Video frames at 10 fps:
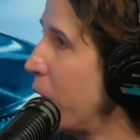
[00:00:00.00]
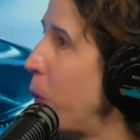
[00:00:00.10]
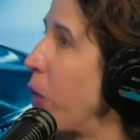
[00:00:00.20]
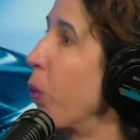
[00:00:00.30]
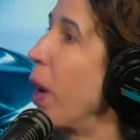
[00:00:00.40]

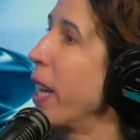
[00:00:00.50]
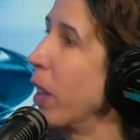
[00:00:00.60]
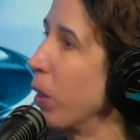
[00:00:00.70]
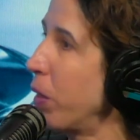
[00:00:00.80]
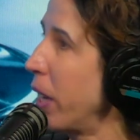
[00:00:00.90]
with
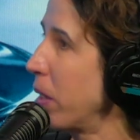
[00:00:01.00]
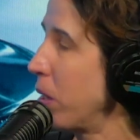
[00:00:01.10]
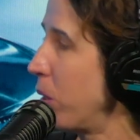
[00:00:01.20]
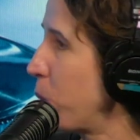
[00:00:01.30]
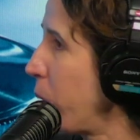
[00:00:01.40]
regular things
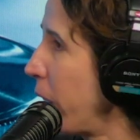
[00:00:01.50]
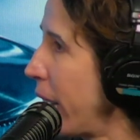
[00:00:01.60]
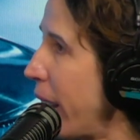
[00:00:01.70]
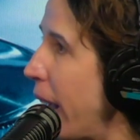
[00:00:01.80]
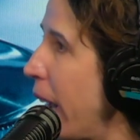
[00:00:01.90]
such as
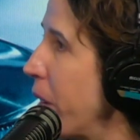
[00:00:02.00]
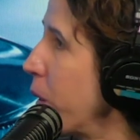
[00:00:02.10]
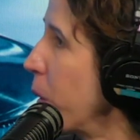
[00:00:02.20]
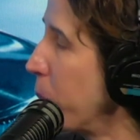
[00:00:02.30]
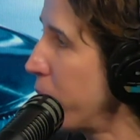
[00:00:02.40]
wearing a hat
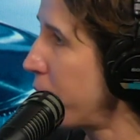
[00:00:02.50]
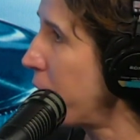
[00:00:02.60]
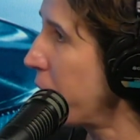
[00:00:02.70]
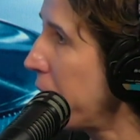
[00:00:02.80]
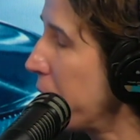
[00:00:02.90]
or brushing
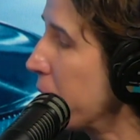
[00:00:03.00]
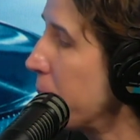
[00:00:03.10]
your hair.